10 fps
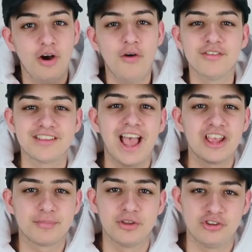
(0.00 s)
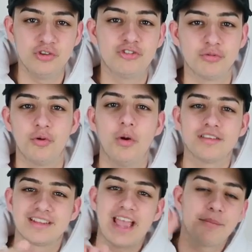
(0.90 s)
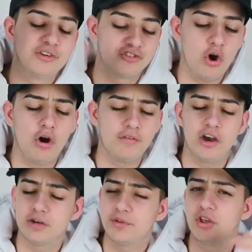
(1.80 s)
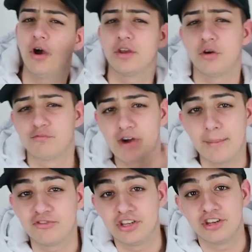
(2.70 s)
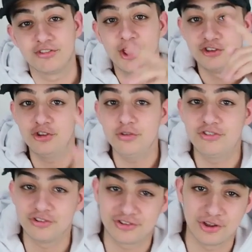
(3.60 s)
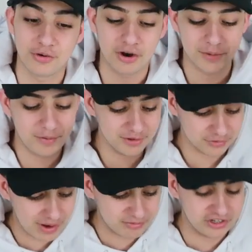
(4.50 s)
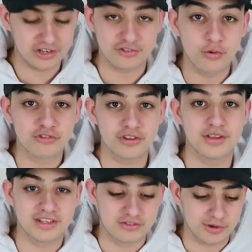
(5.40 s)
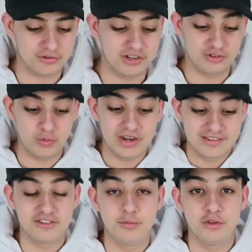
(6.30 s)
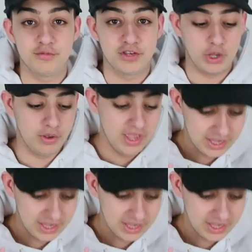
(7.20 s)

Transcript: Obviously, as per usual, once the camera is off, I'm going to be going on Rap Genius YouTube too. I'm going to put the Rap Genius also in the description as well as this music video.